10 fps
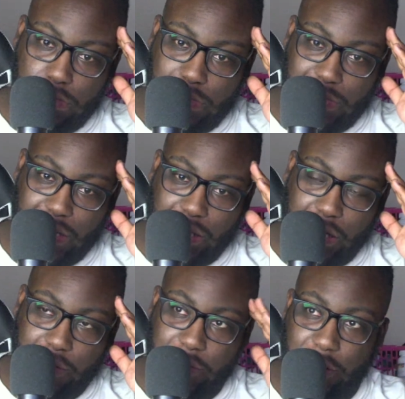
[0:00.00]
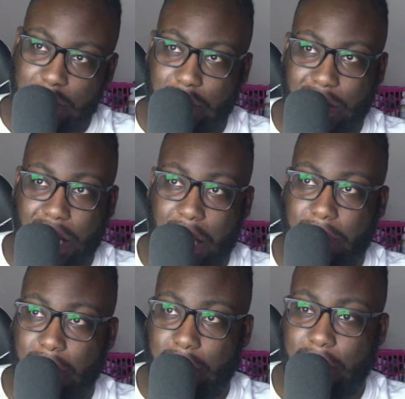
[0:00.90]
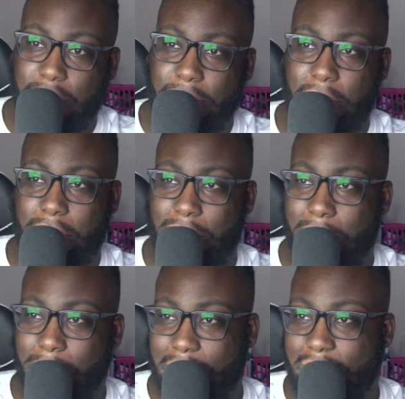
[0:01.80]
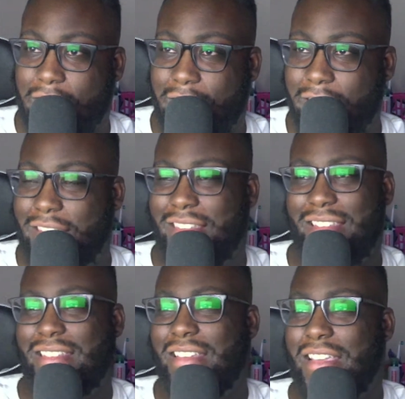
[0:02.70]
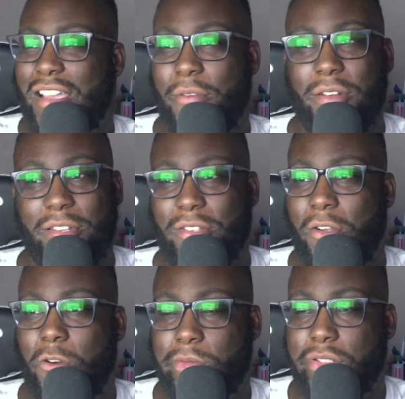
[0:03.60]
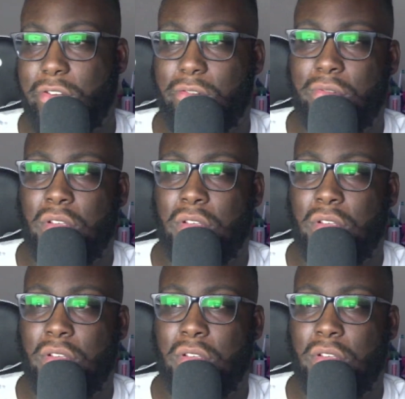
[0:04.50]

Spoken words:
I said I think I think no freaking notice that. I really don't hope so.